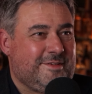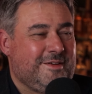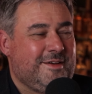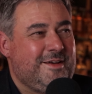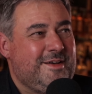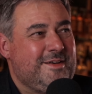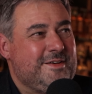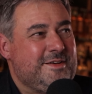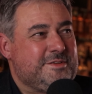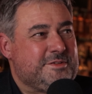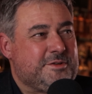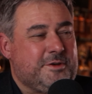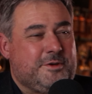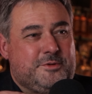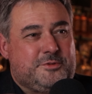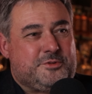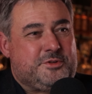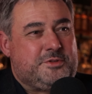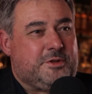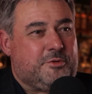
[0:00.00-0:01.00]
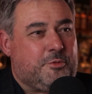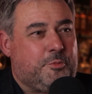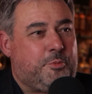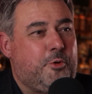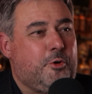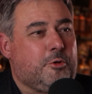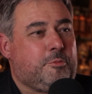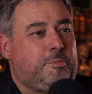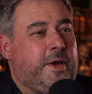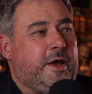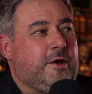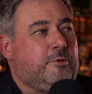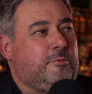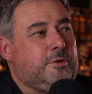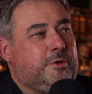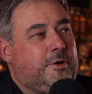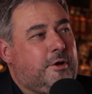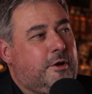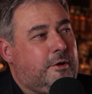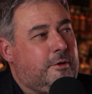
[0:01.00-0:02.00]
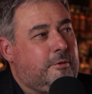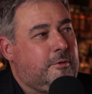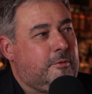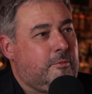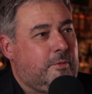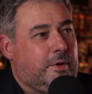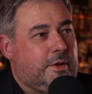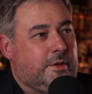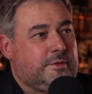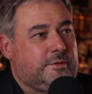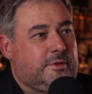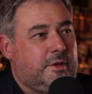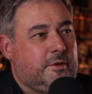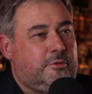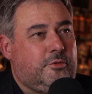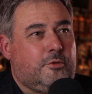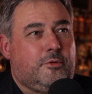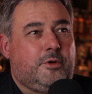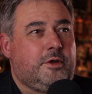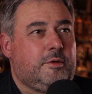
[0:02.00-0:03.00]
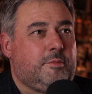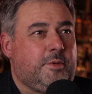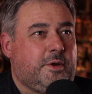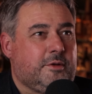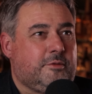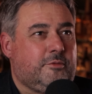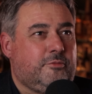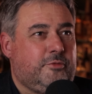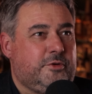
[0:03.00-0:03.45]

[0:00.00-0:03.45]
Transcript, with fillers: Yeah, yeah, So the report back would go, well, they're talking about